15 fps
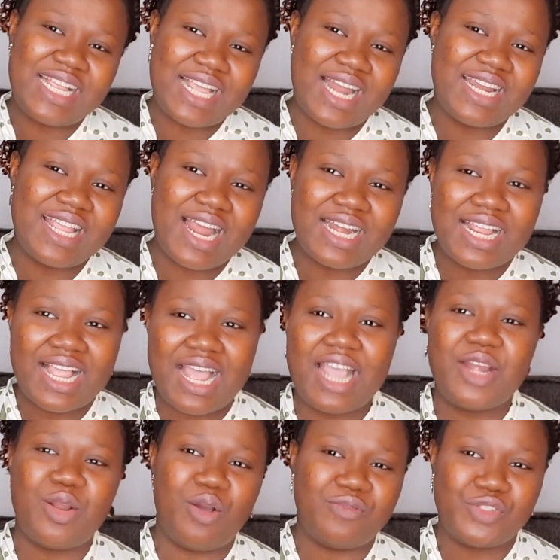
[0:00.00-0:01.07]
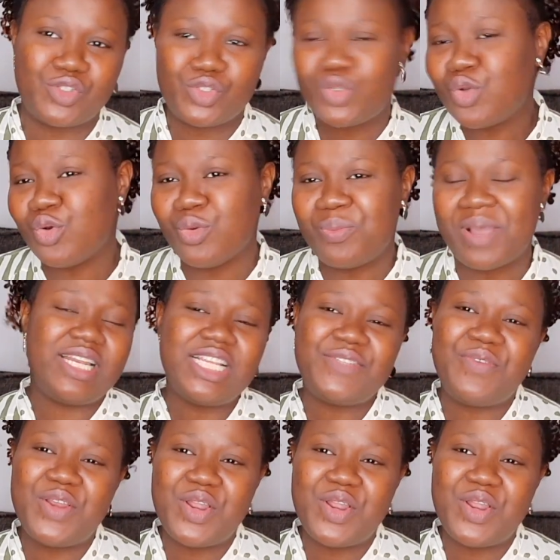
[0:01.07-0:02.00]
Mostly prepared by pounding